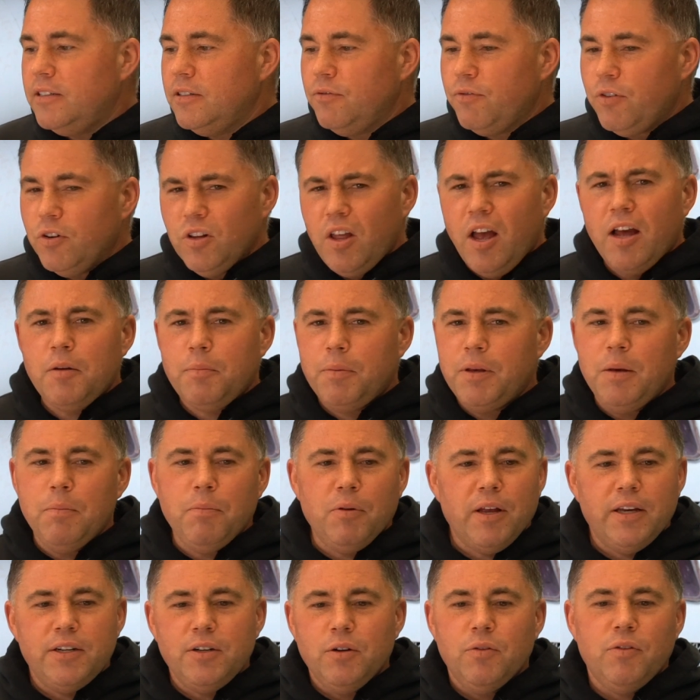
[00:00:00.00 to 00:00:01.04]
But for a lot of
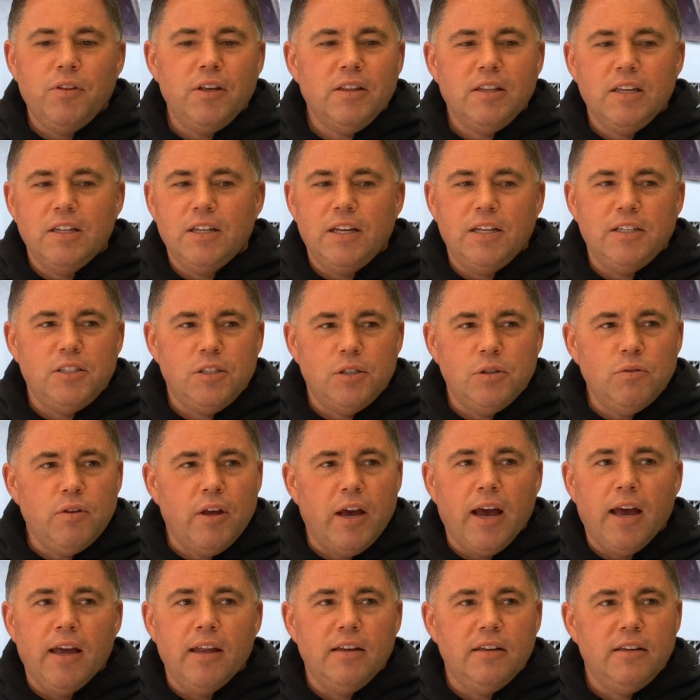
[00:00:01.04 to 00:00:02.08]
people, I don't think that they do
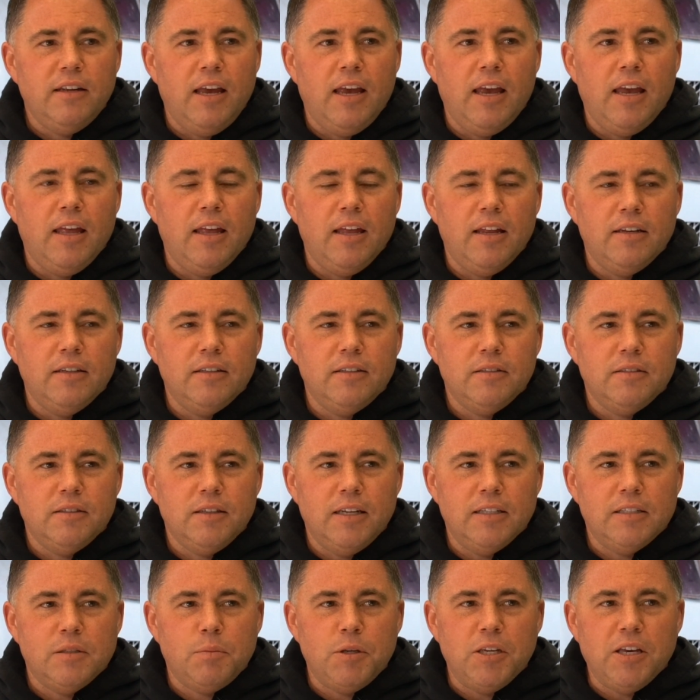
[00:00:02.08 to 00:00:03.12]
that, and
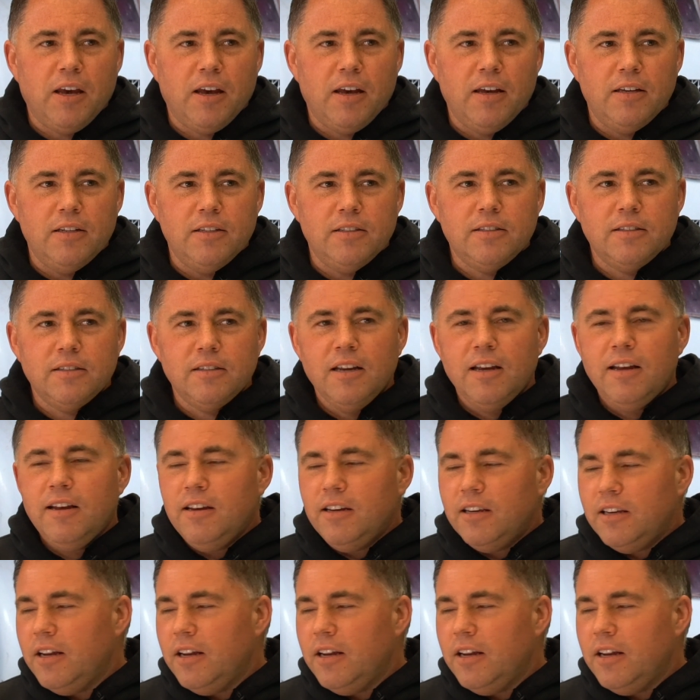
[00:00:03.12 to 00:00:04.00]
it's because